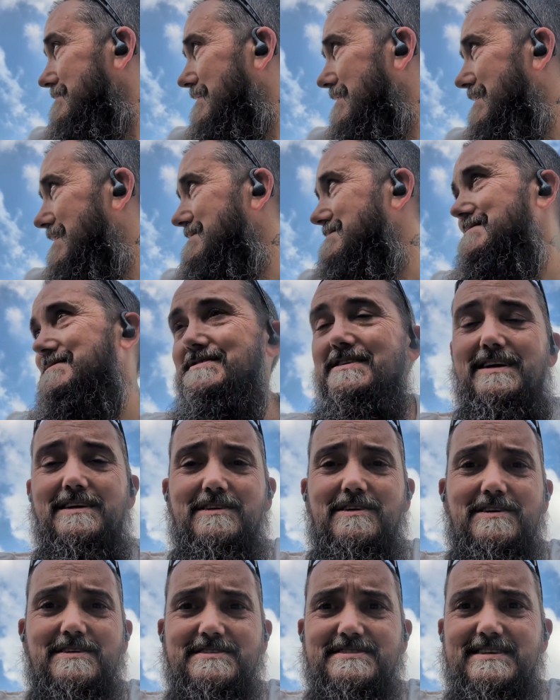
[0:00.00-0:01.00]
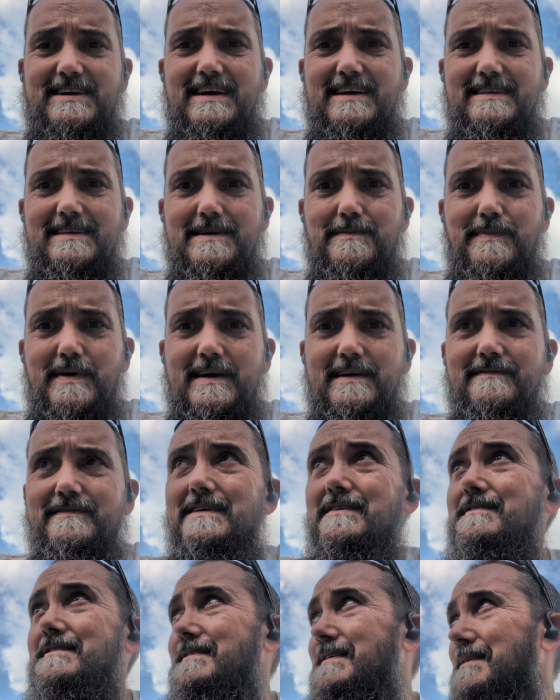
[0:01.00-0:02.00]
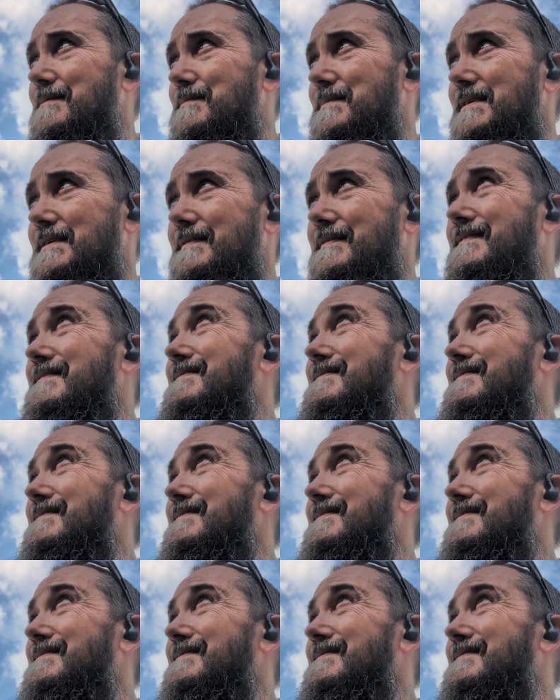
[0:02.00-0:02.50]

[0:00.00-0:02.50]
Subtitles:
I guess it's not a long skate, they paved everything, but